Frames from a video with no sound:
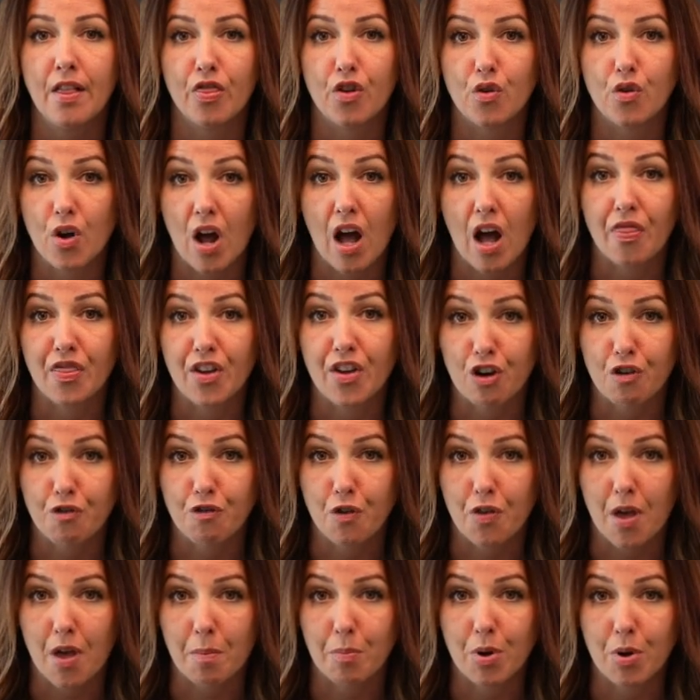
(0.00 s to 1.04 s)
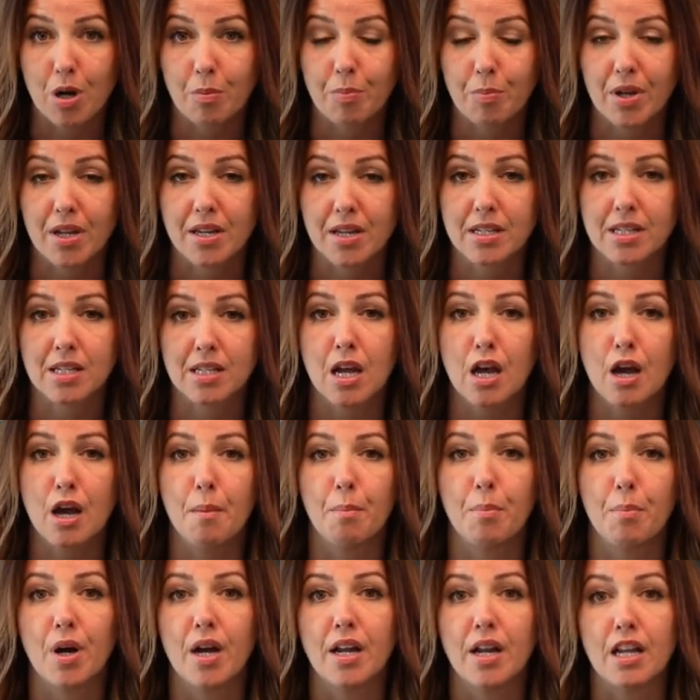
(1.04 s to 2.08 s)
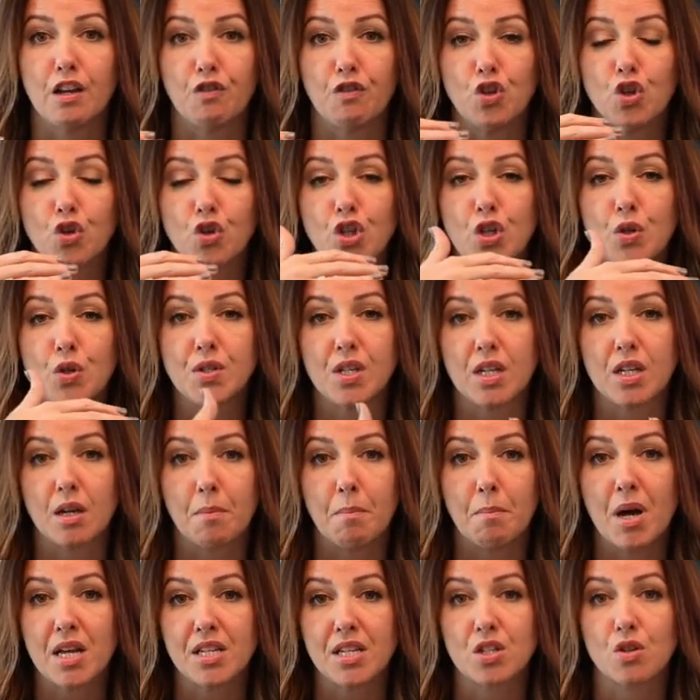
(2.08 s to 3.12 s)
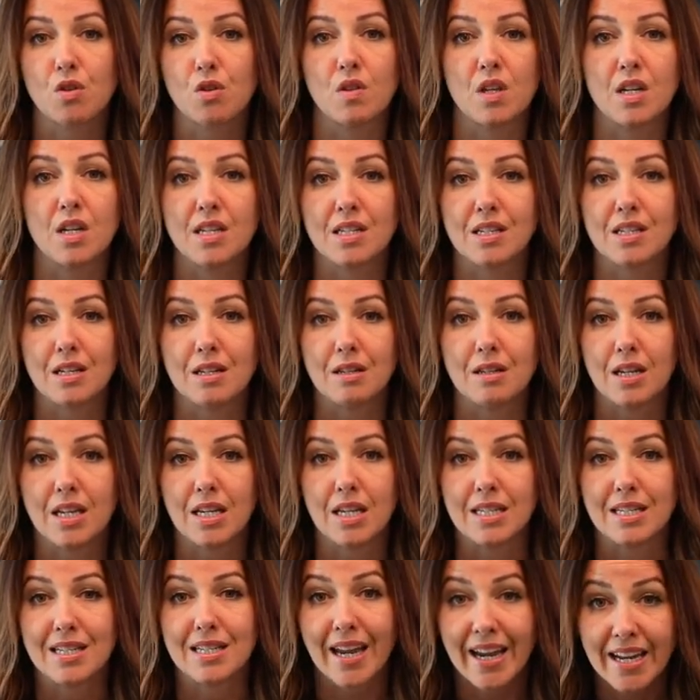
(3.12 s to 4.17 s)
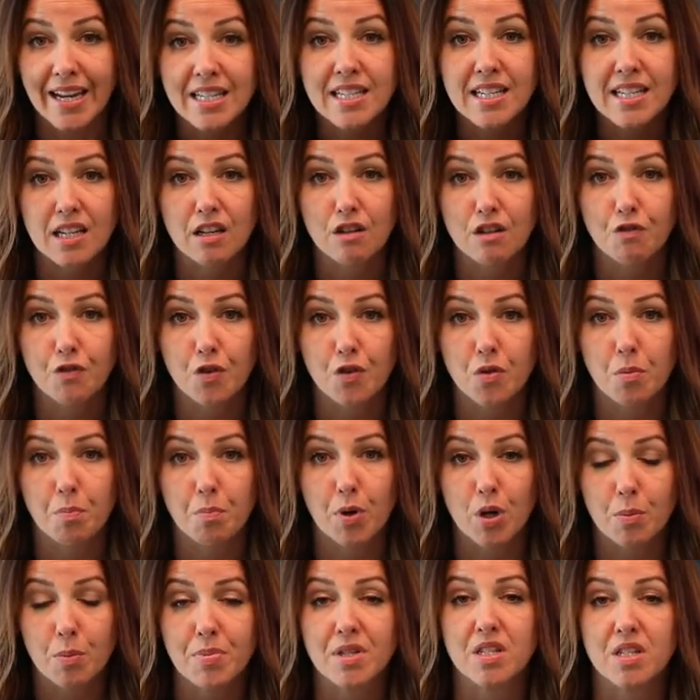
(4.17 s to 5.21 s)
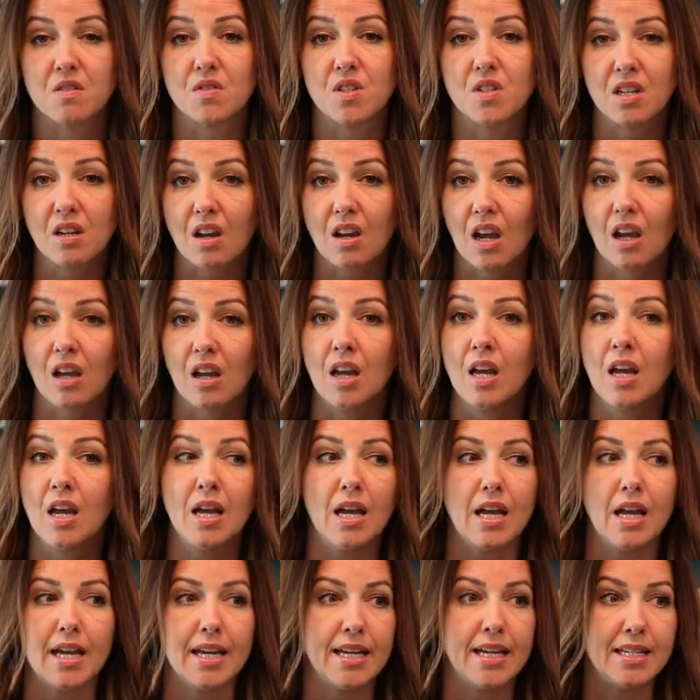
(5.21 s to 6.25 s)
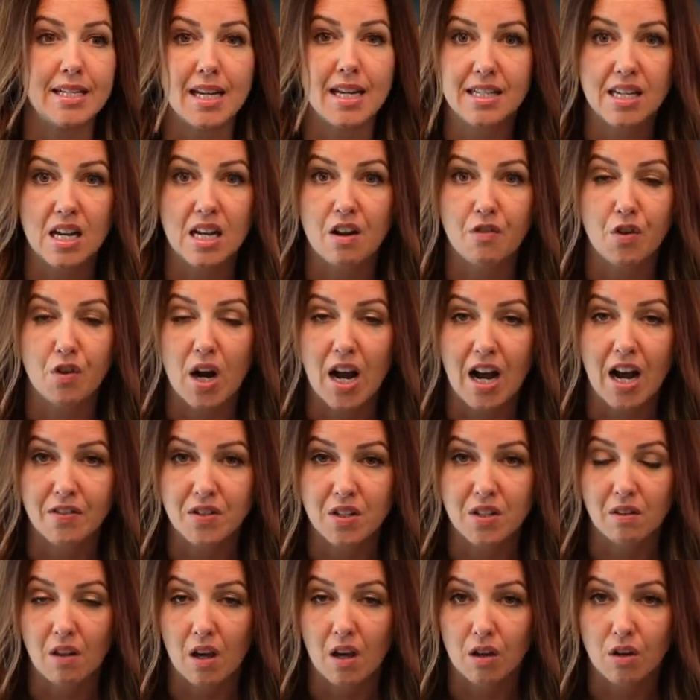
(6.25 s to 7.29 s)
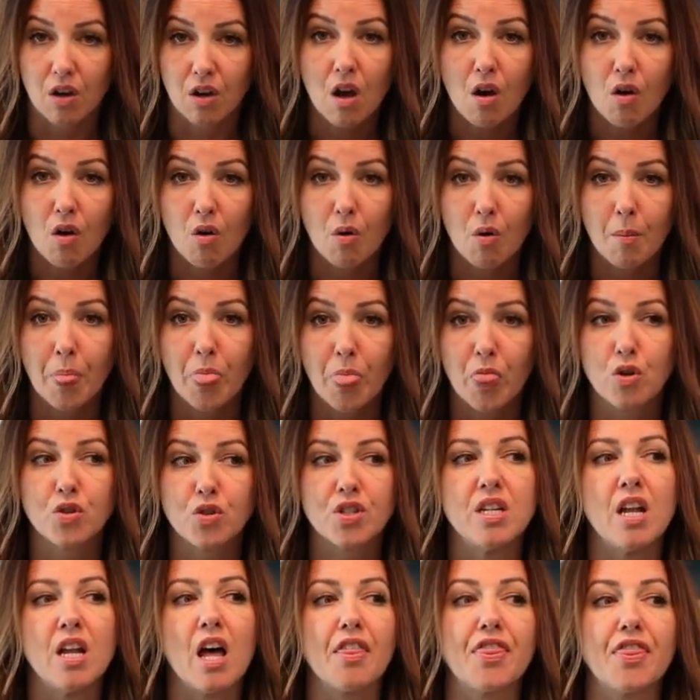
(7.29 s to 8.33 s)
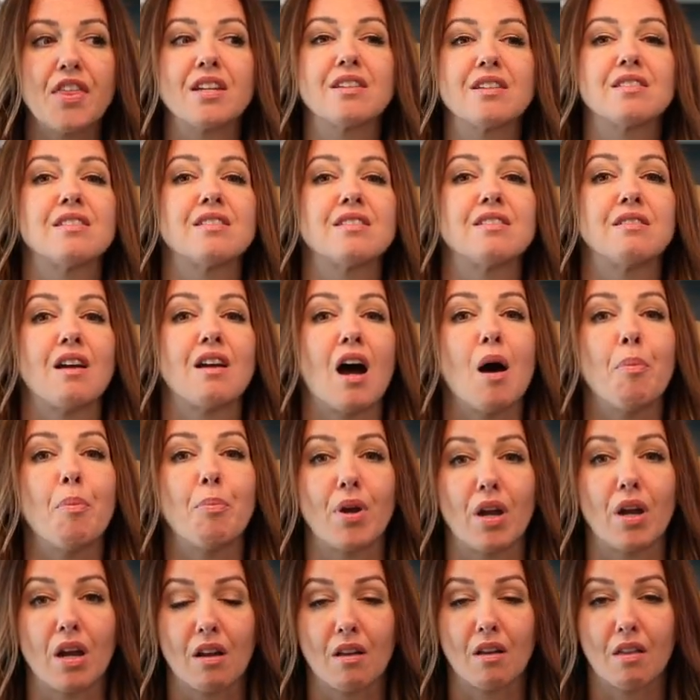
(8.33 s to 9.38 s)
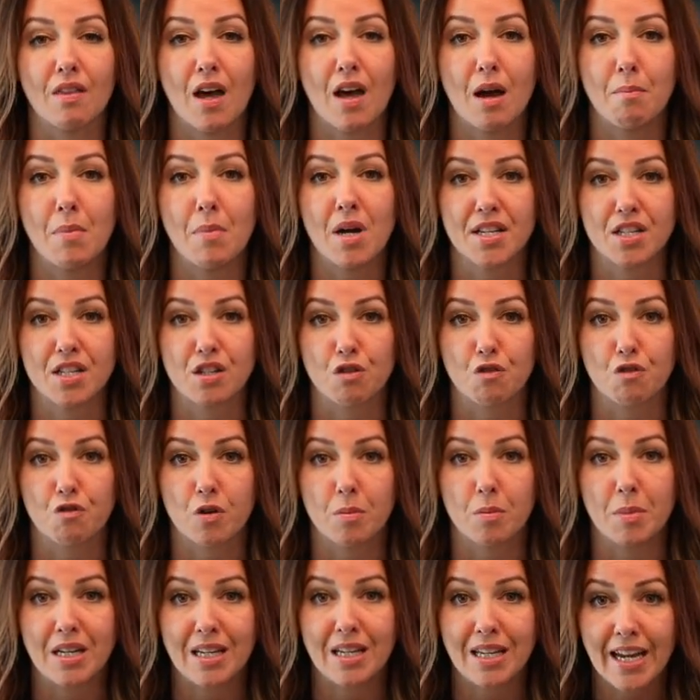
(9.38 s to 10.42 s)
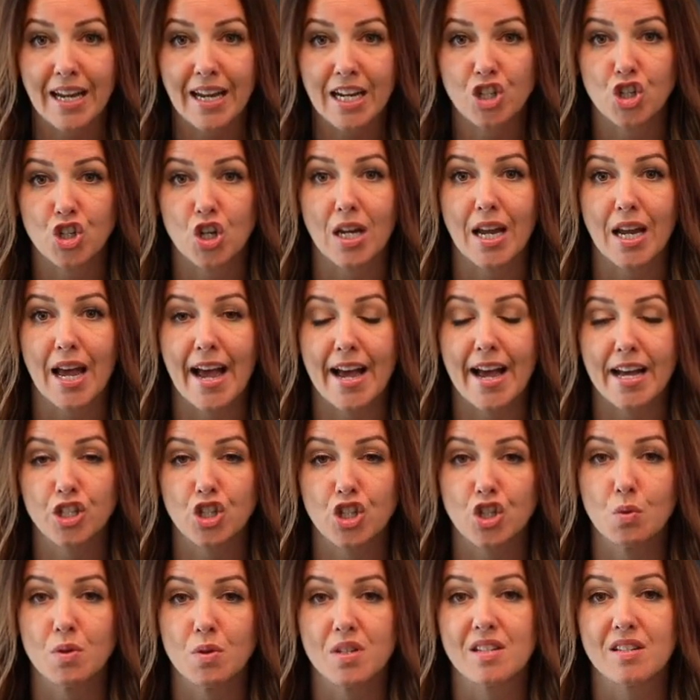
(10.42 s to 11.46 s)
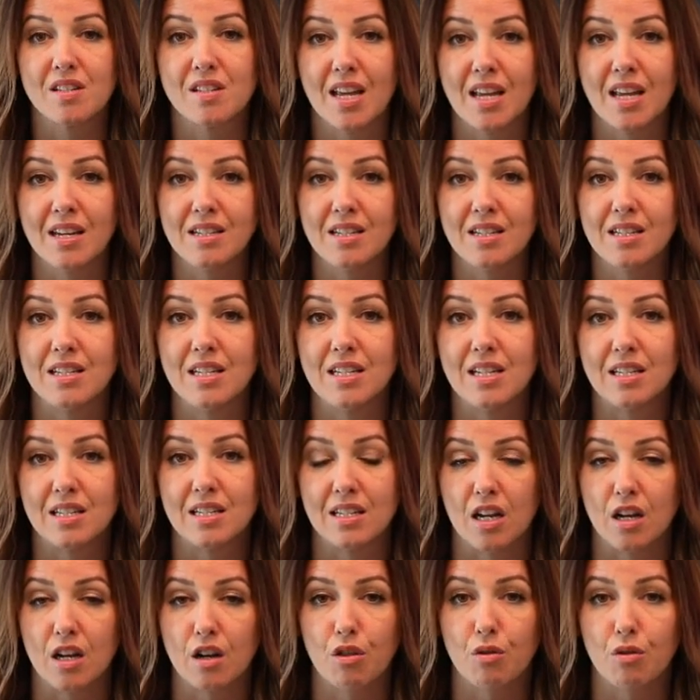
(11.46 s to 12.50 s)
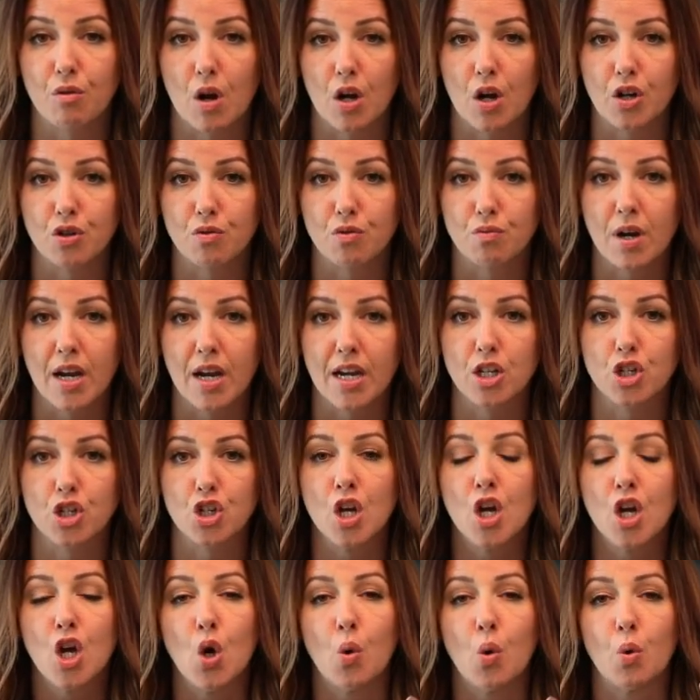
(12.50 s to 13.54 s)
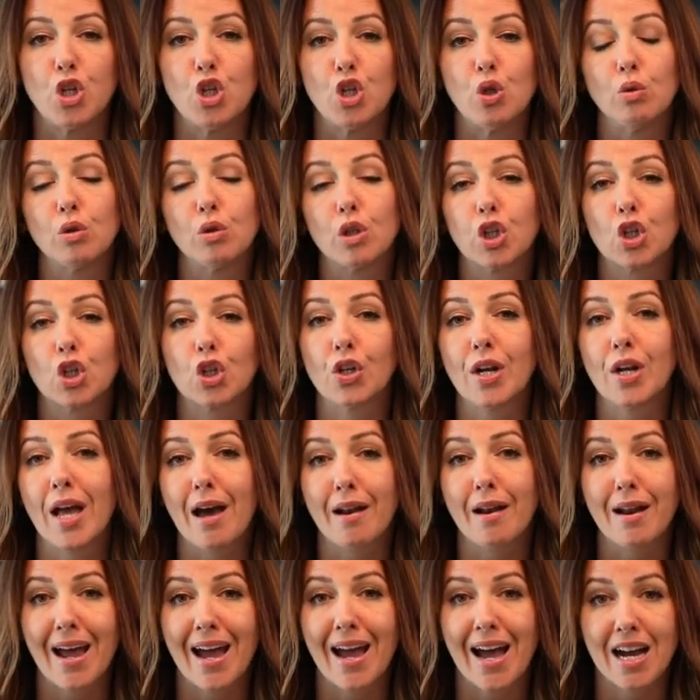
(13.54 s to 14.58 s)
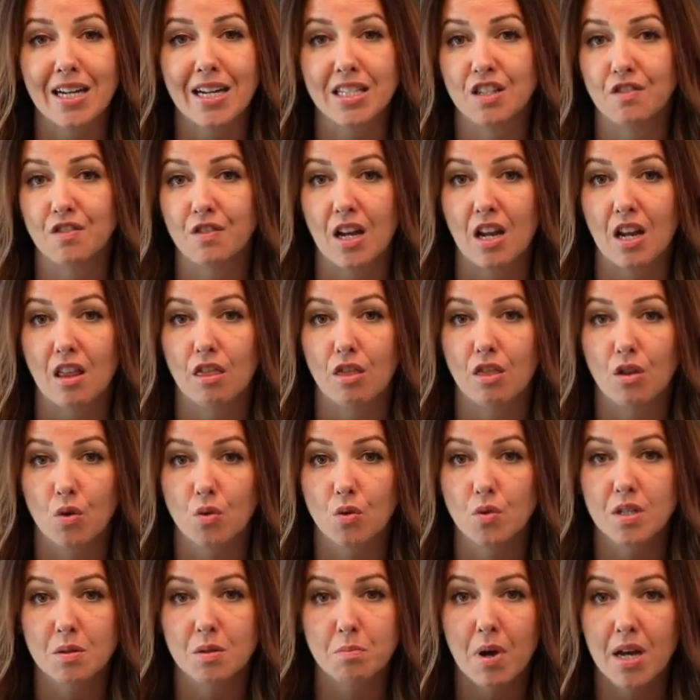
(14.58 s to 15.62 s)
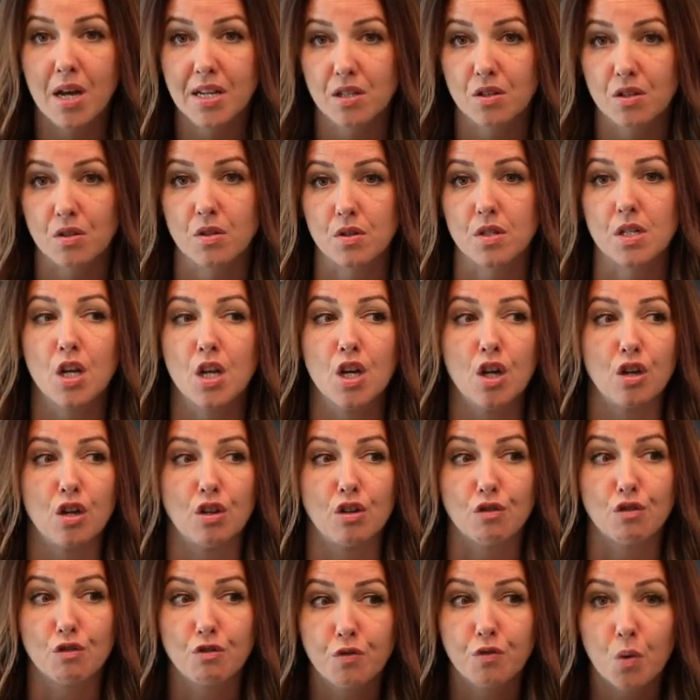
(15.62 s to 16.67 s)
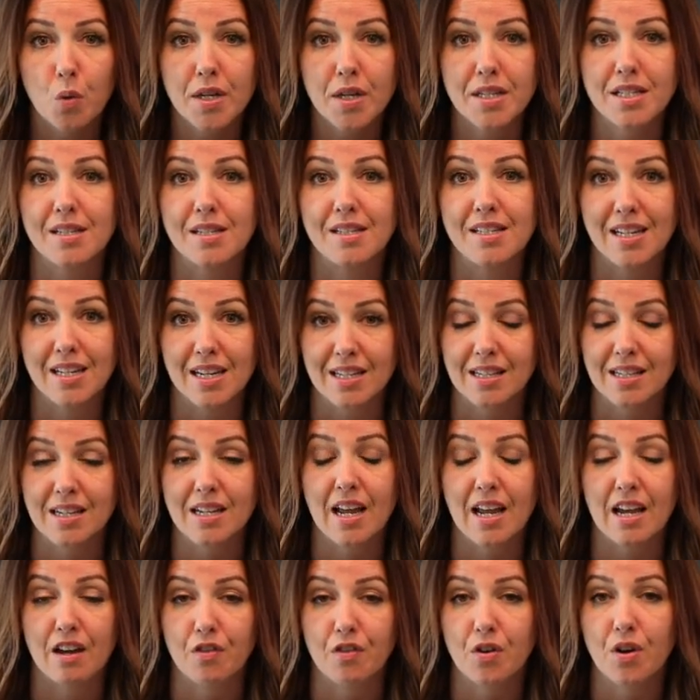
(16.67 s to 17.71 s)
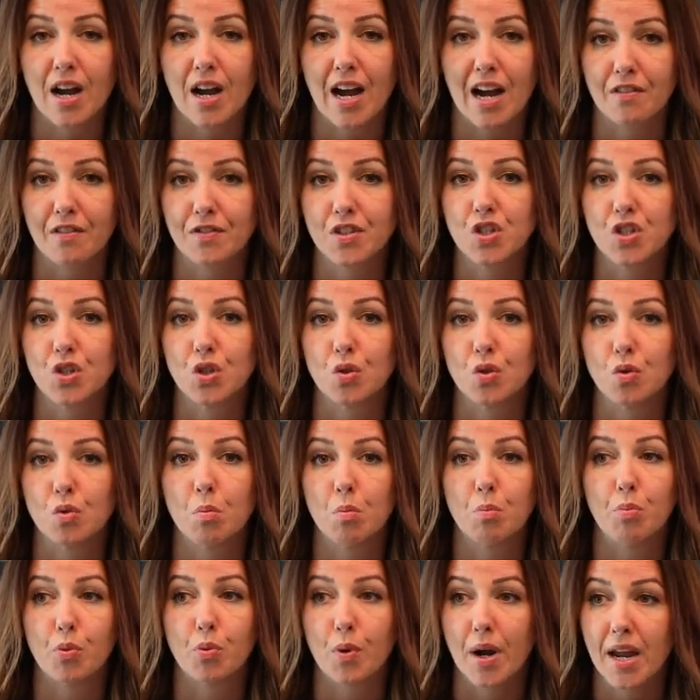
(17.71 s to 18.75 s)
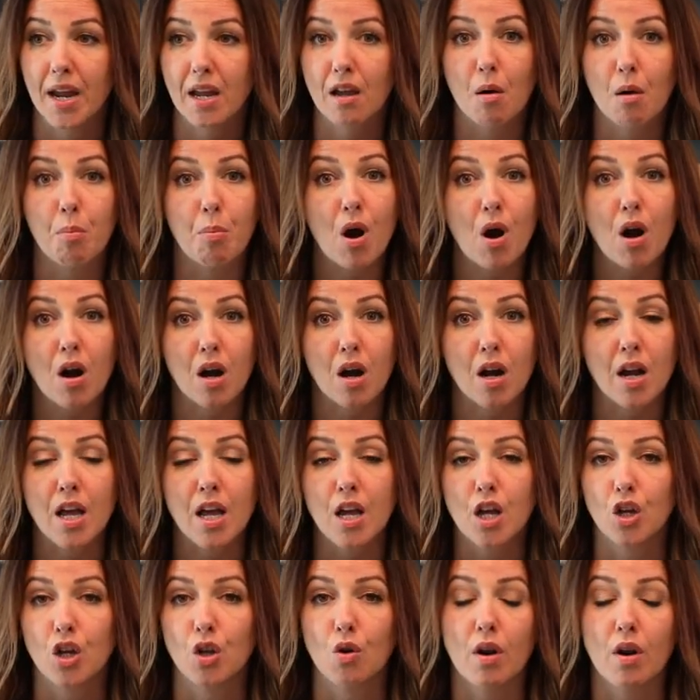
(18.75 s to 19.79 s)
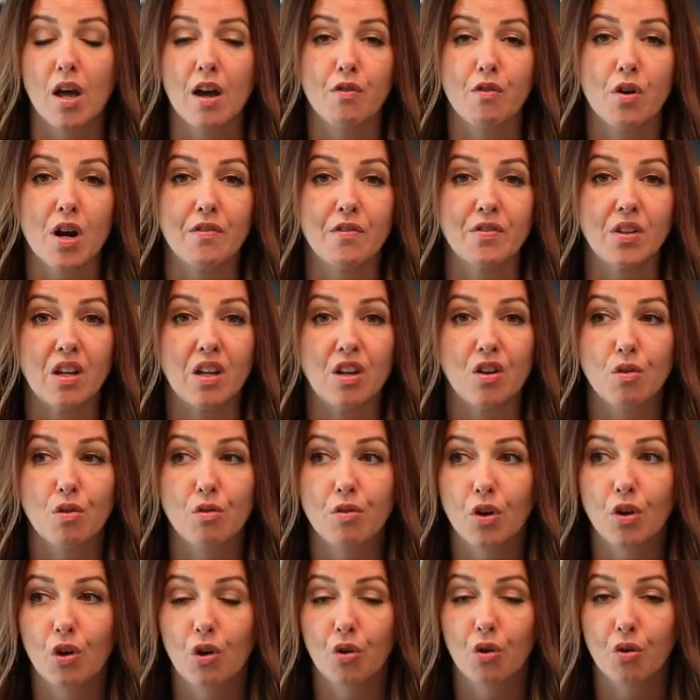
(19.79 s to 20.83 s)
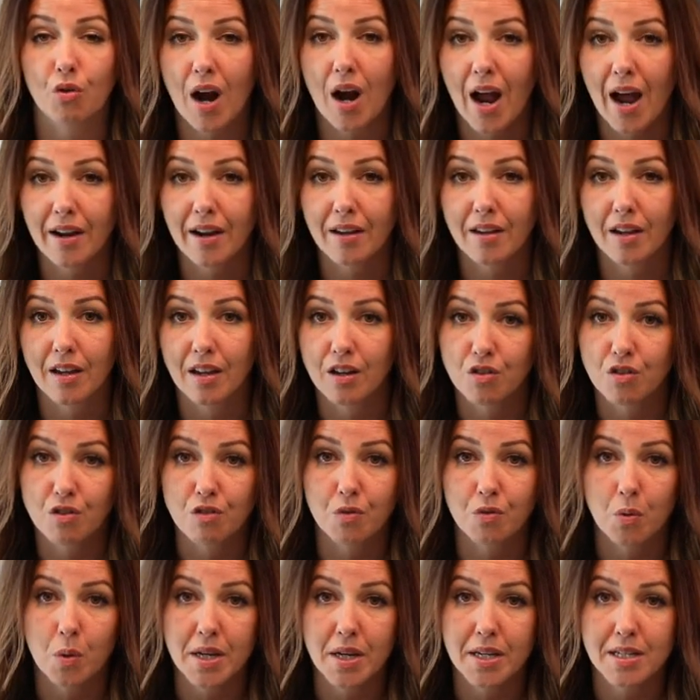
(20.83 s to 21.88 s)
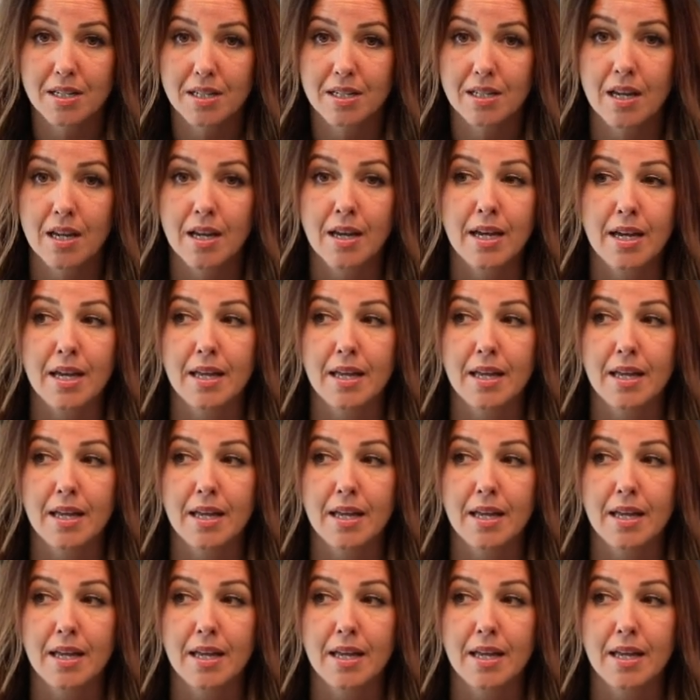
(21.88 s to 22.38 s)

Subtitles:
They're not there for that purpose. But if you're using a muscle that is intended for the purpose of singing, it doesn't ever have to let go. There's nothing stopping that muscle from engaging as you ascend and descend throughout your range. When you learn how to activate those muscles, your voice doesn't ever have to break apart. You don't ever have to hear the crack in your voice.